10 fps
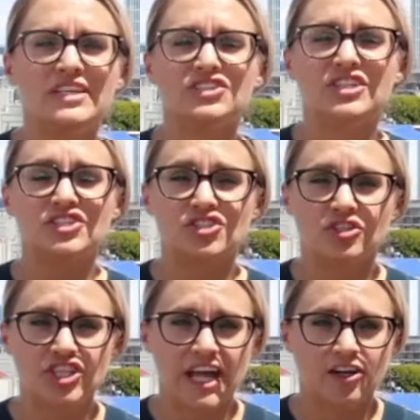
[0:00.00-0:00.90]
digital
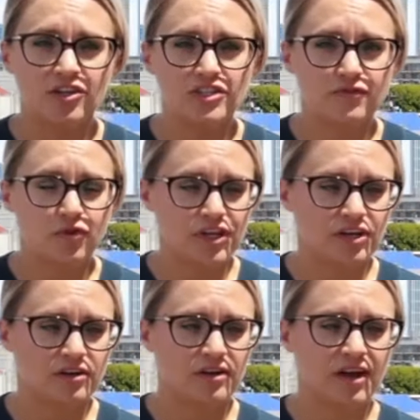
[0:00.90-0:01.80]
channels for
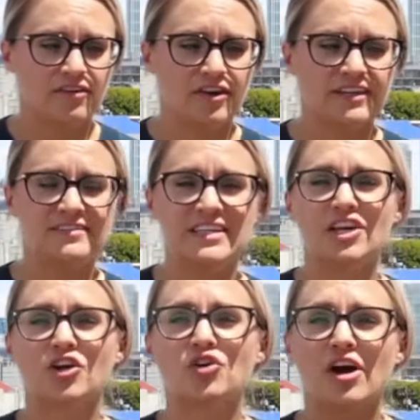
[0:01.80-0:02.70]
their various needs
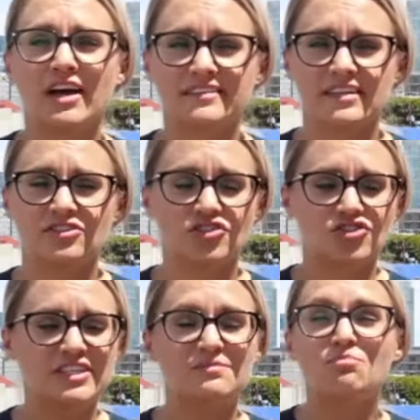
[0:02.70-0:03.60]
across
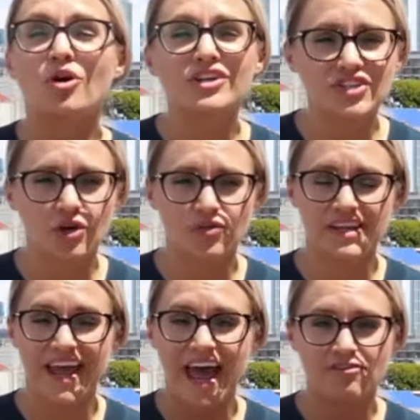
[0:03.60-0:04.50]
industries, more so than
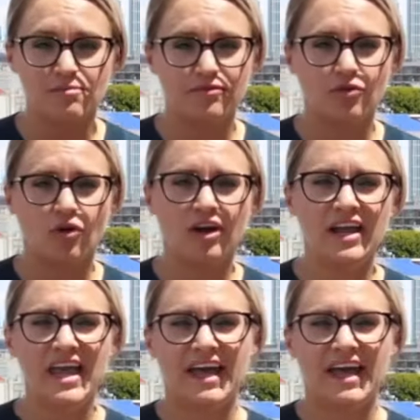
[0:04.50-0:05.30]
ever before,